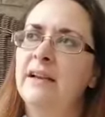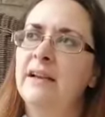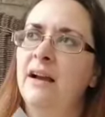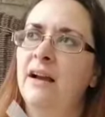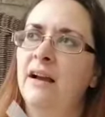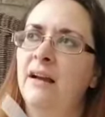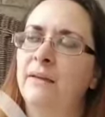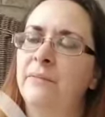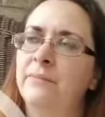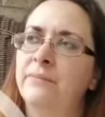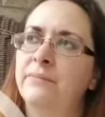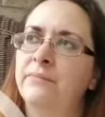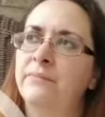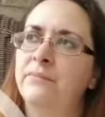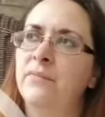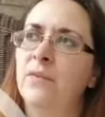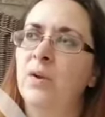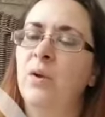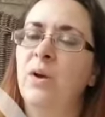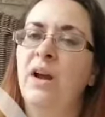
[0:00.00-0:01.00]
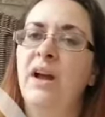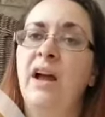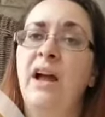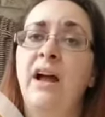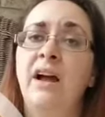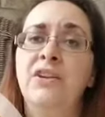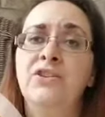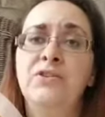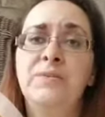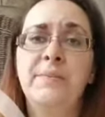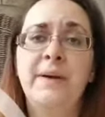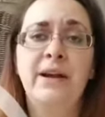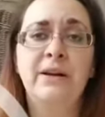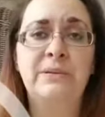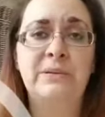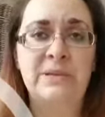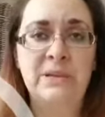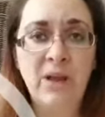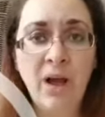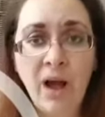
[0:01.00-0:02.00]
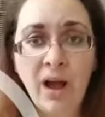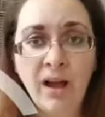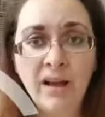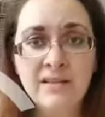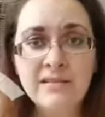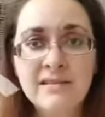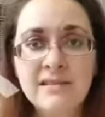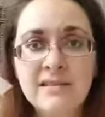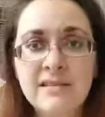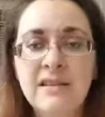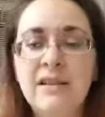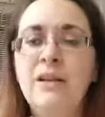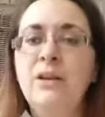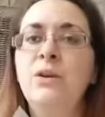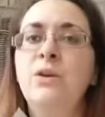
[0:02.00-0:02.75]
um, 100 pounds lost,